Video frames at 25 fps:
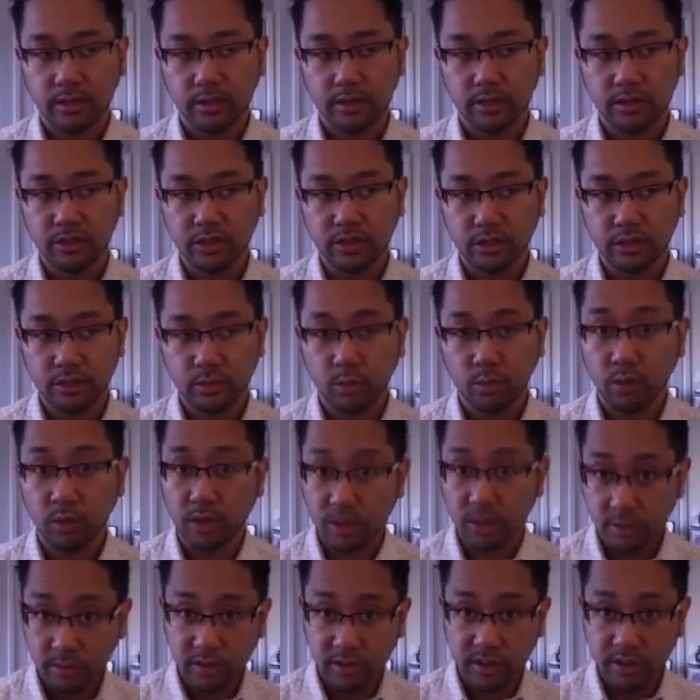to
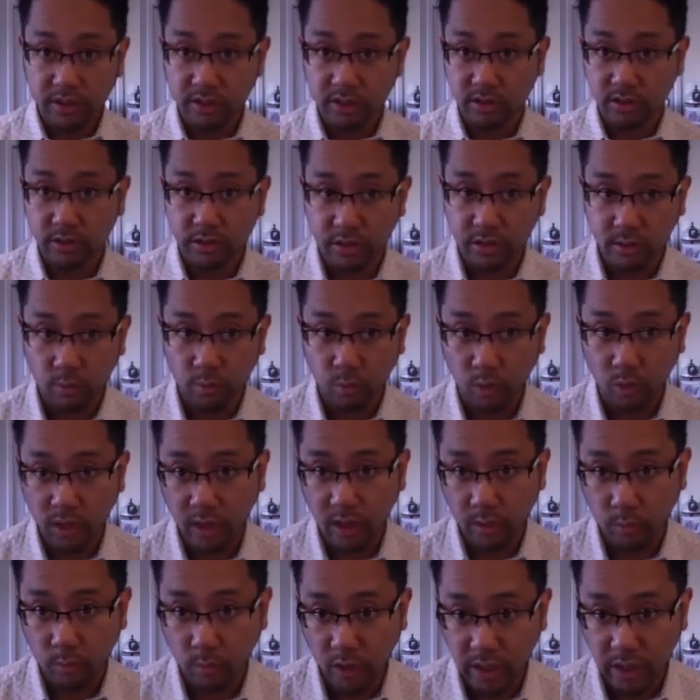work with the student
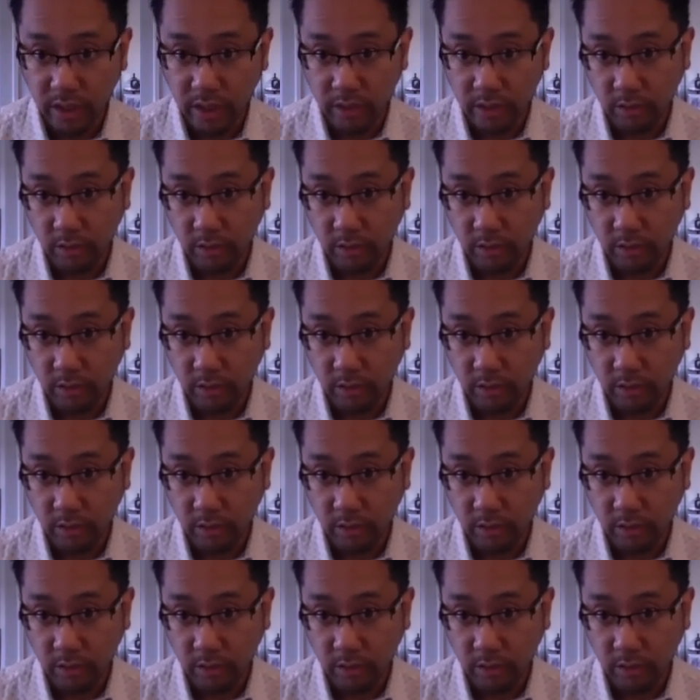one-on-one,